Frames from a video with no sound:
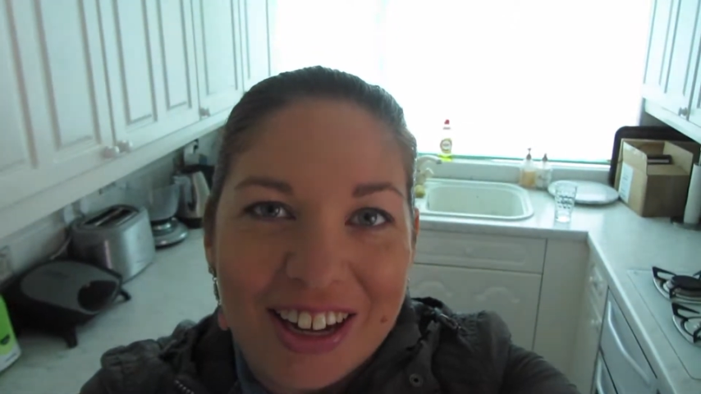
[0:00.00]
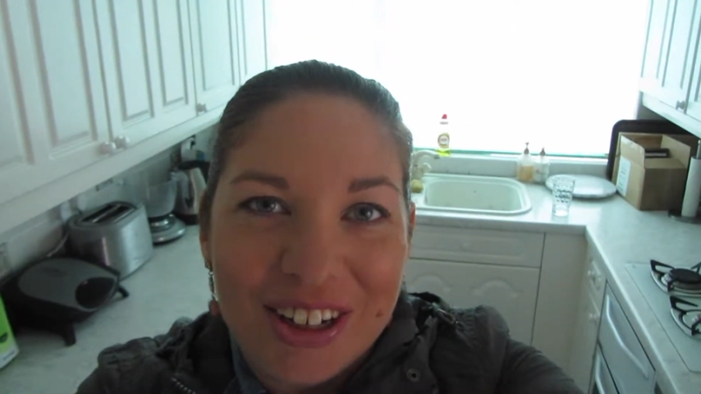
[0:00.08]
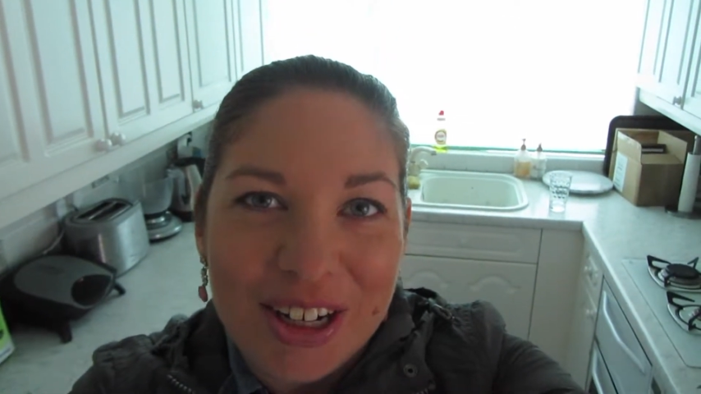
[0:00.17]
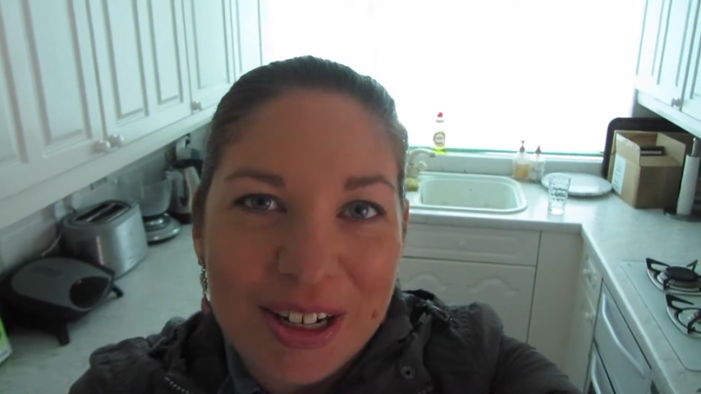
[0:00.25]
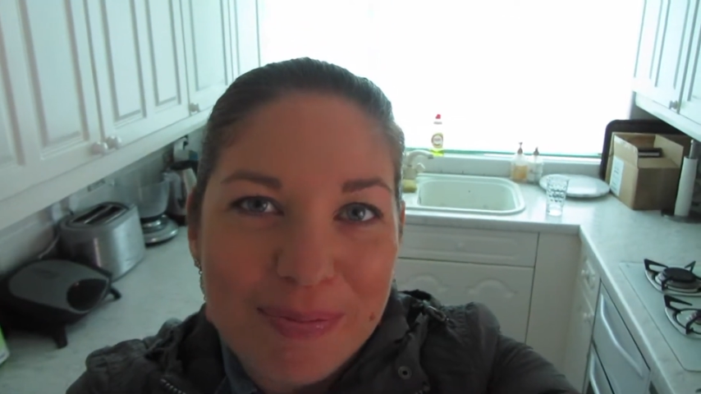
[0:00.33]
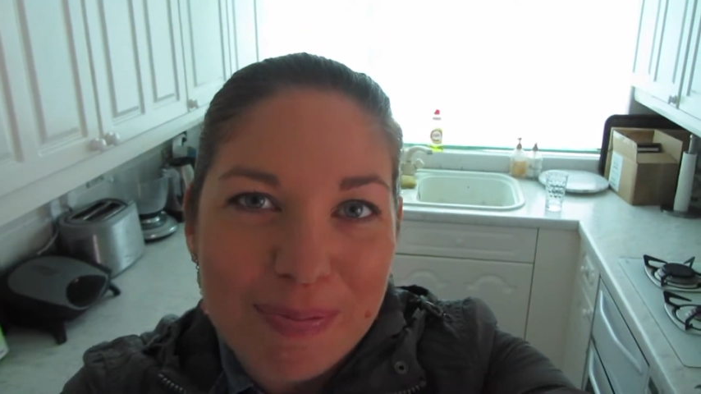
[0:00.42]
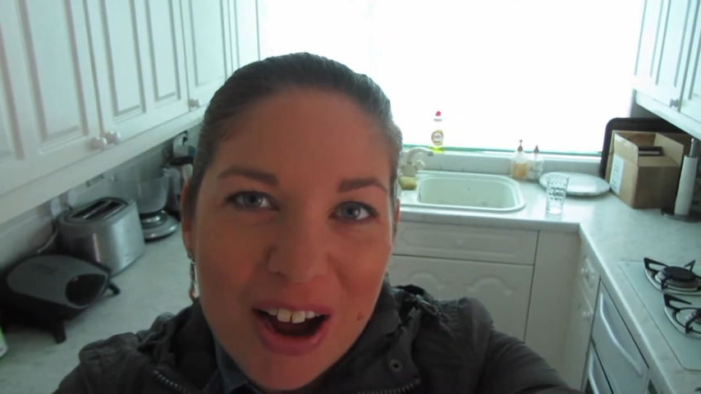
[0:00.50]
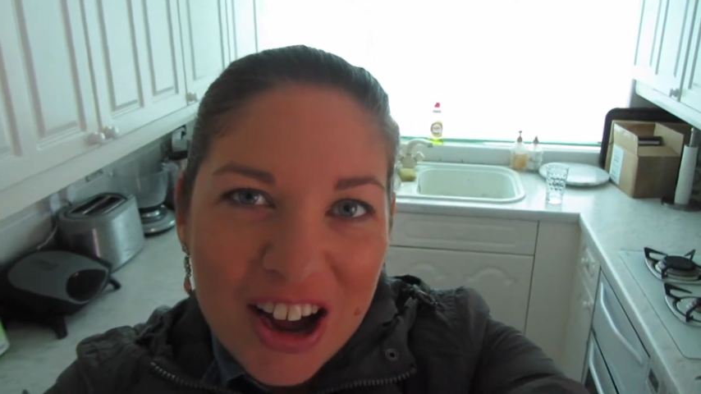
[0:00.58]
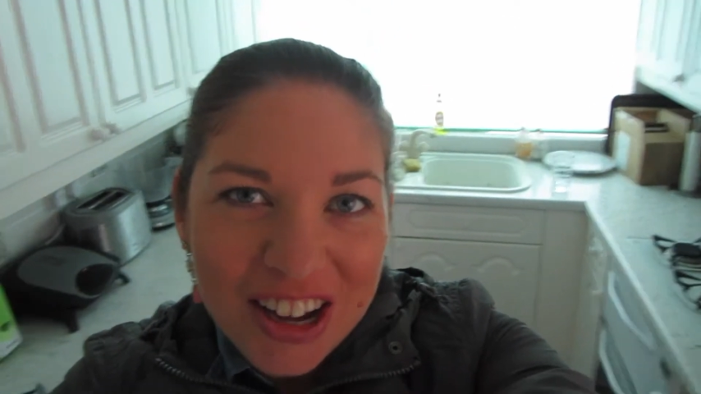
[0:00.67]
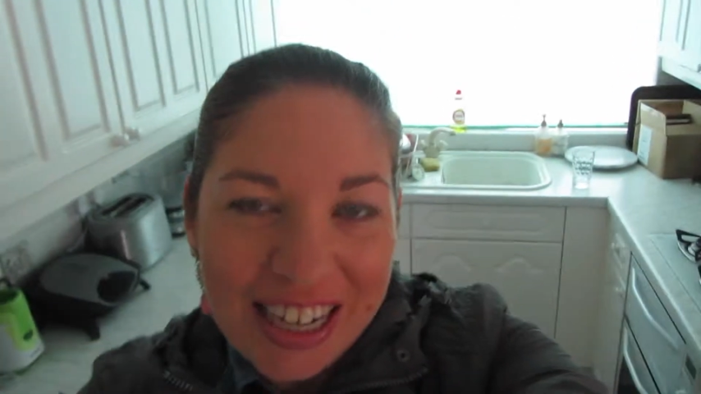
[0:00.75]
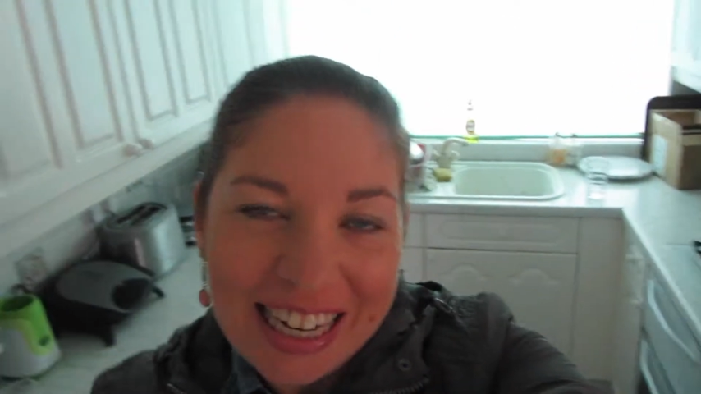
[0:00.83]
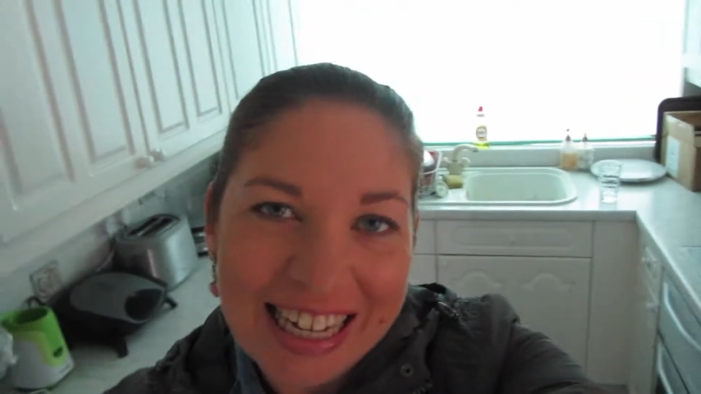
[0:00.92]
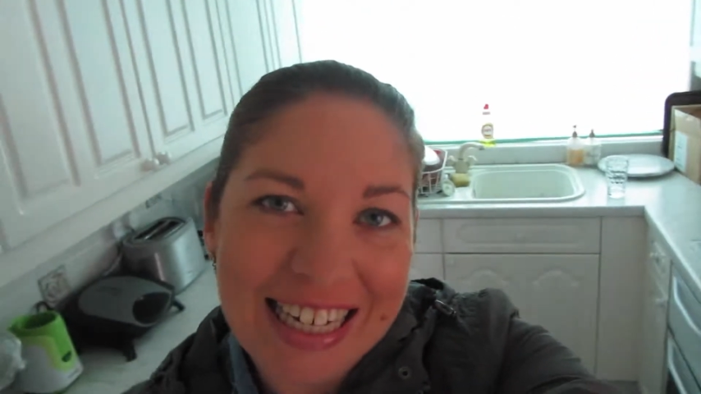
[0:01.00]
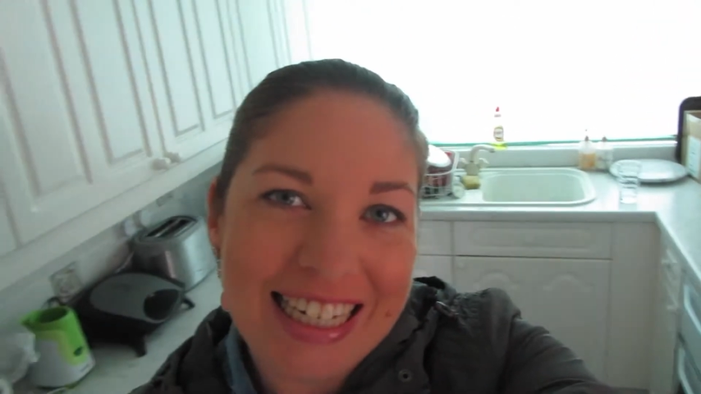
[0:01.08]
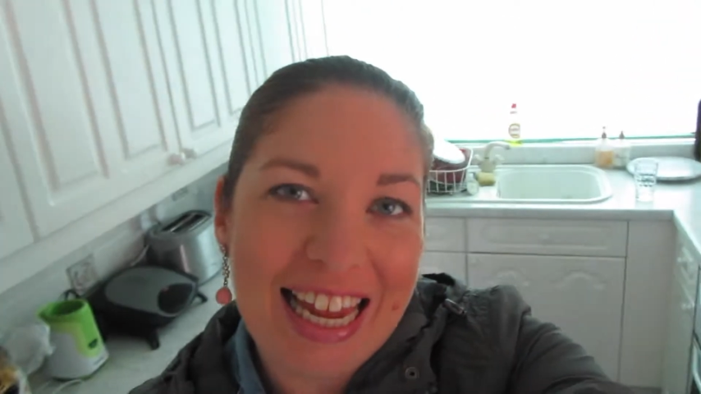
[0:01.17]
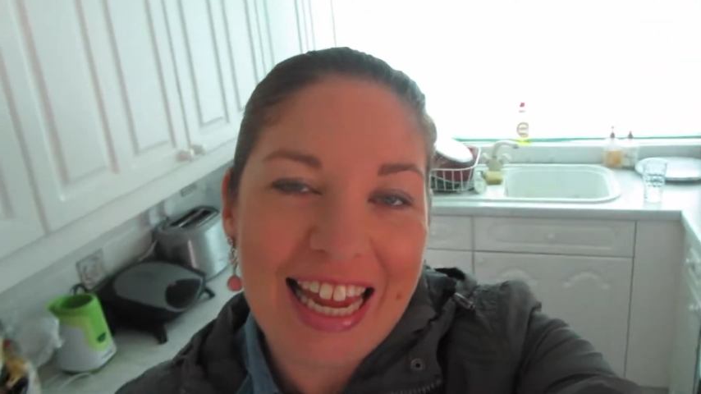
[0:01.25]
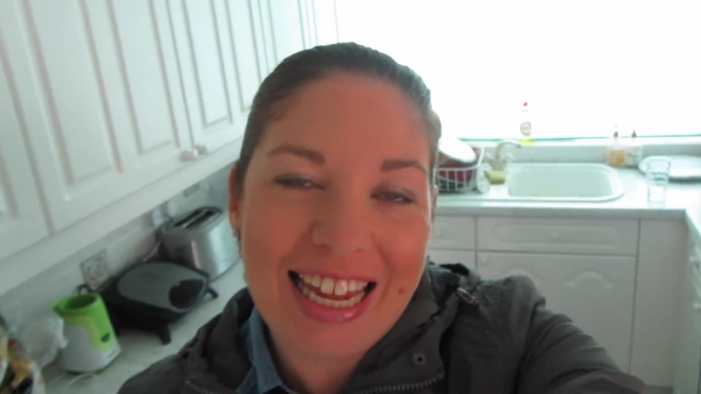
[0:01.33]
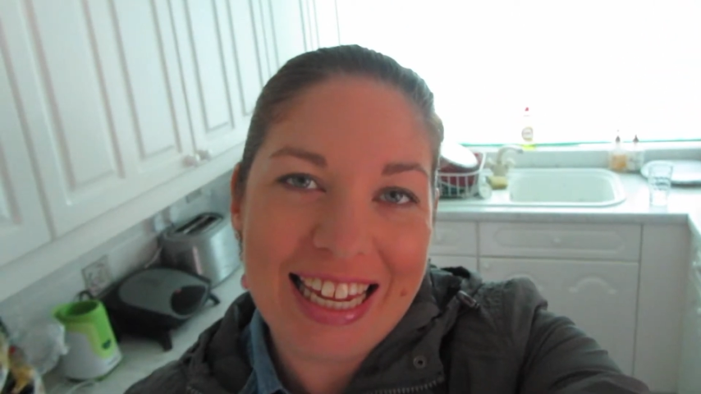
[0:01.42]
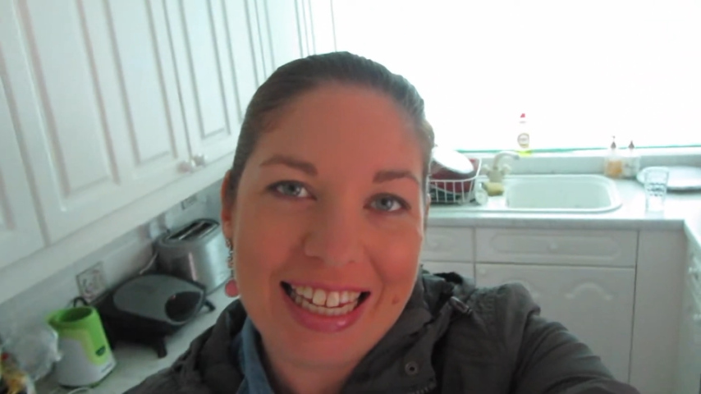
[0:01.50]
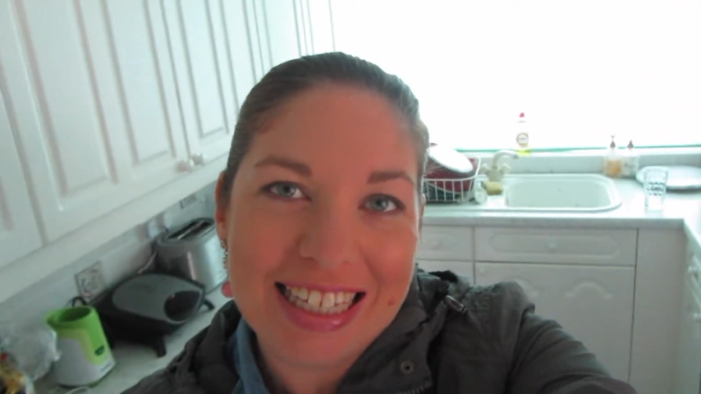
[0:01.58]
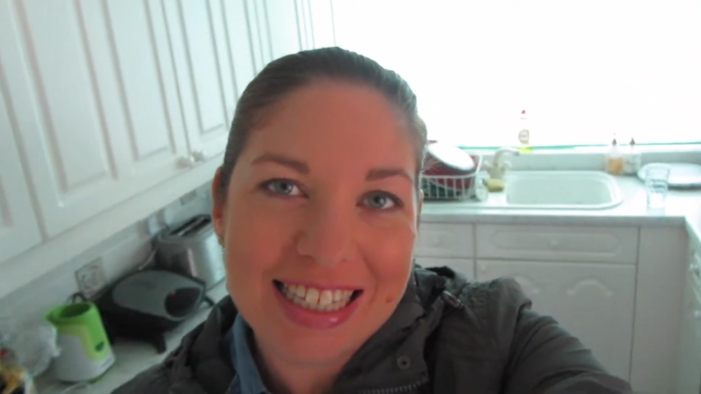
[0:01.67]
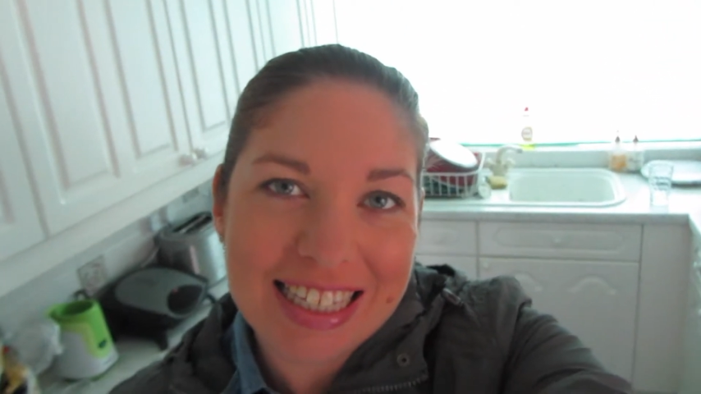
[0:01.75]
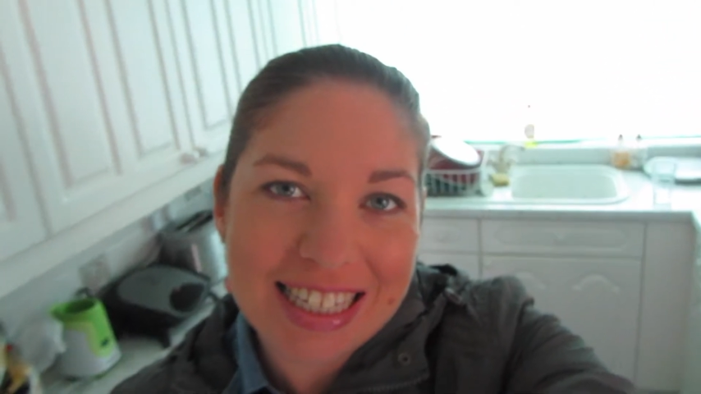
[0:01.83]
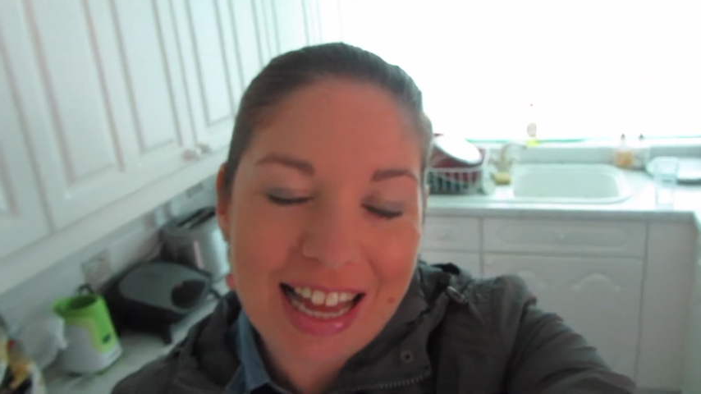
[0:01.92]
Good morning.
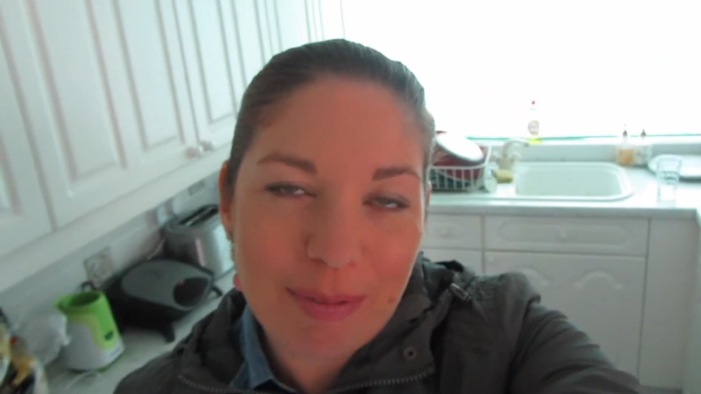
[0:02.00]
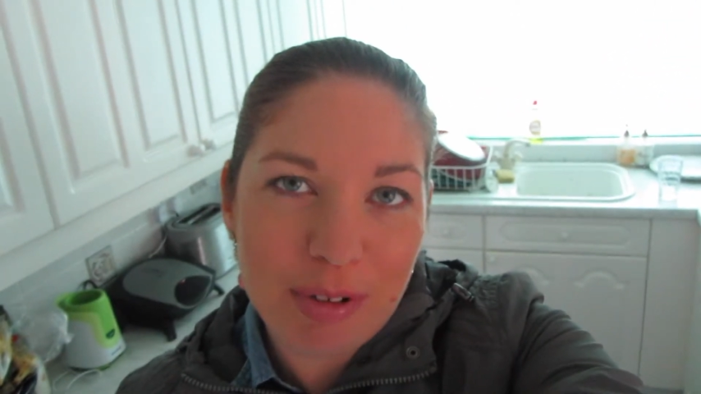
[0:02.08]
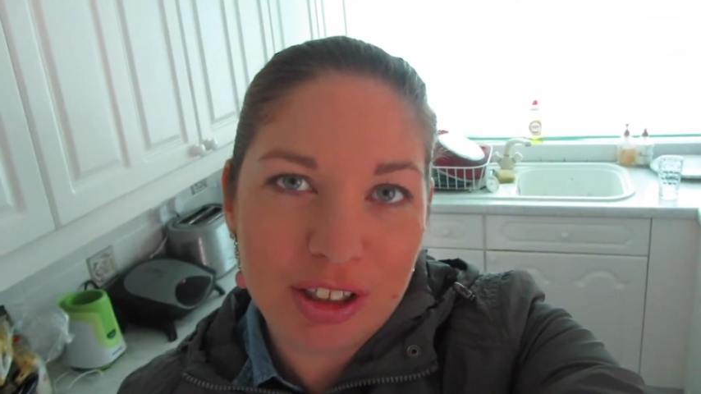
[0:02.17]
I'm